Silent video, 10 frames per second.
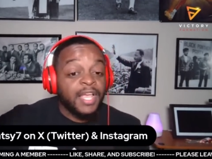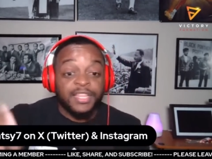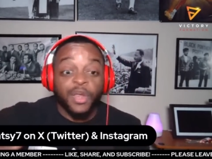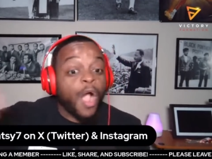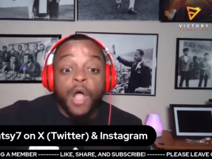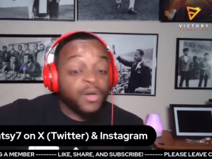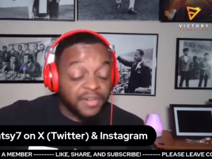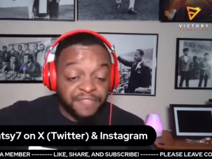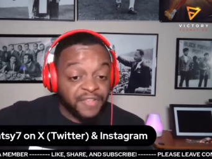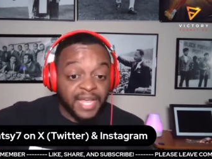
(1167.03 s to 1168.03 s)
they're all going
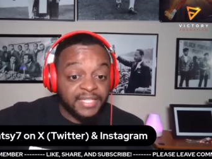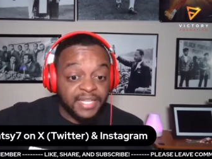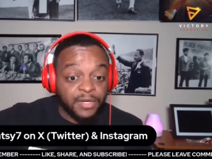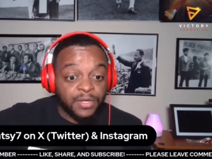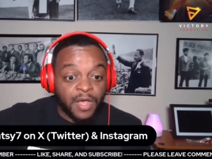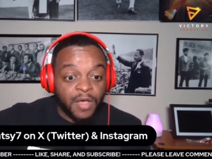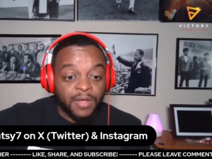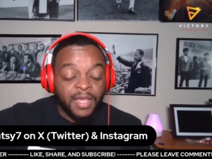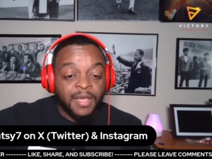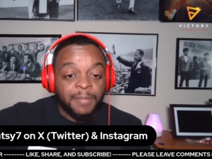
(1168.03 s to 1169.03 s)
to feel like the underdog
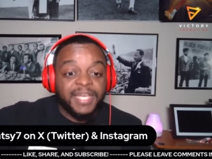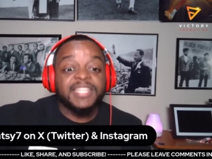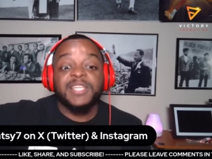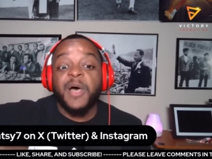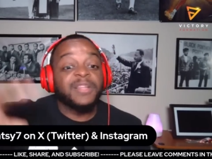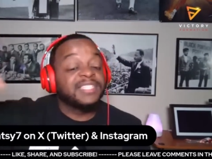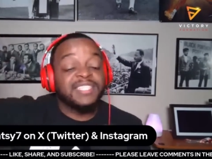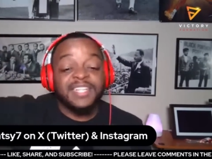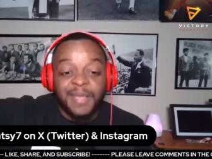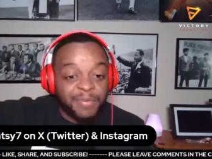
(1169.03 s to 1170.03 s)
because all the
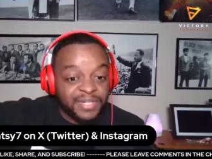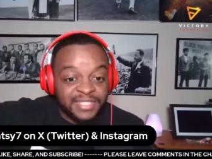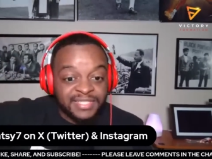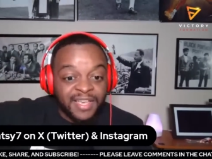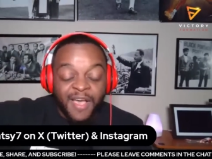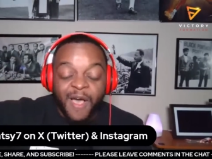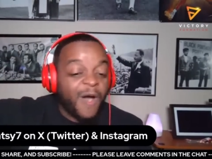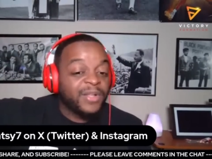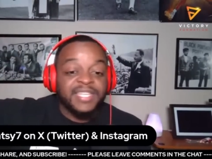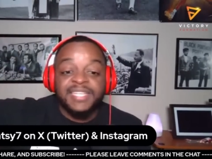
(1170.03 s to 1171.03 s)
celebrities,
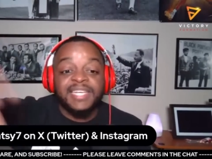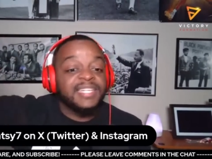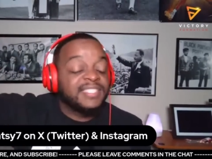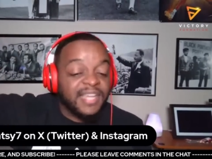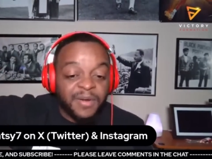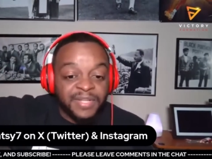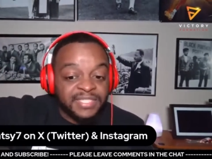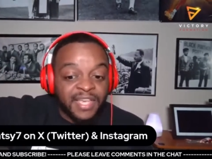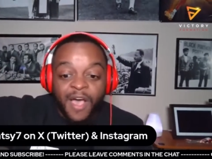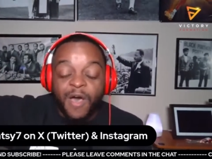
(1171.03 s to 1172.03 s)
all the dignitaries,
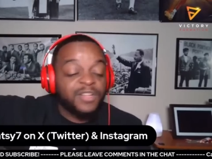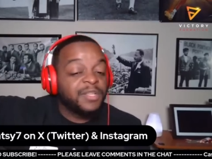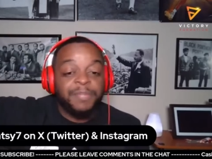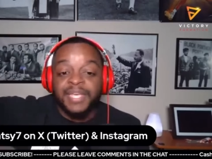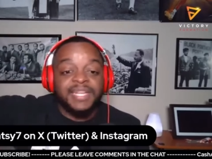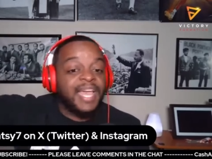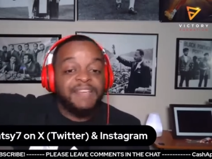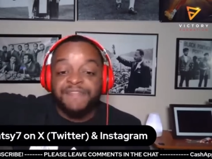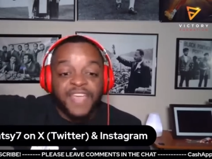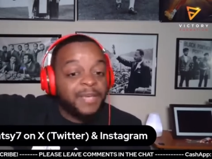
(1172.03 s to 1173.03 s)
all the big
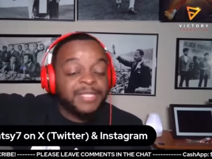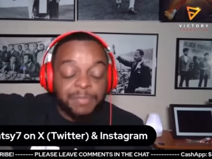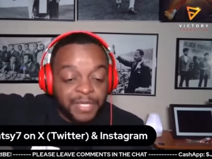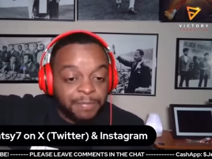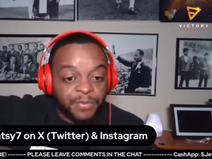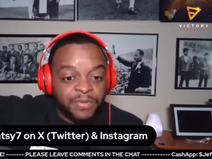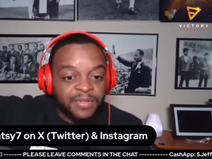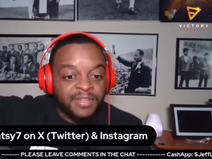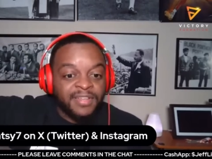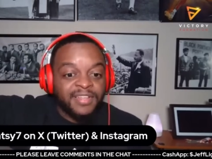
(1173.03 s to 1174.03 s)
name famous people,
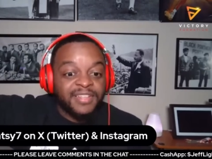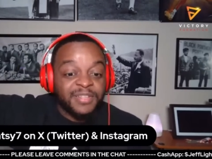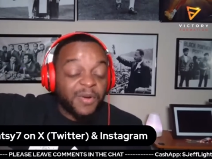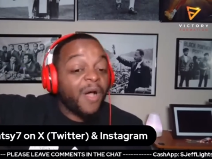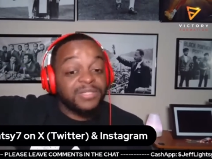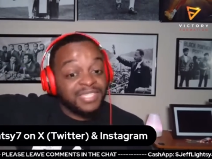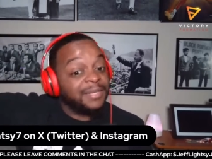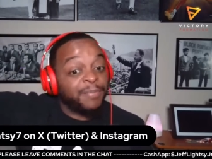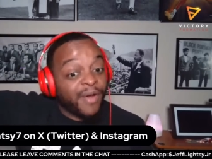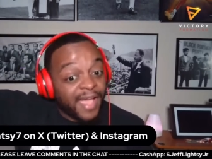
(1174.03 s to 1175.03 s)
they're all
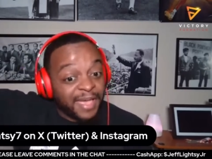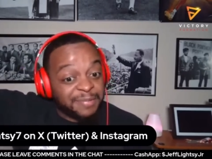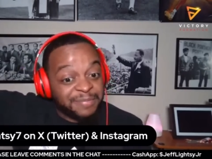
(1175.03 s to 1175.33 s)
team prime.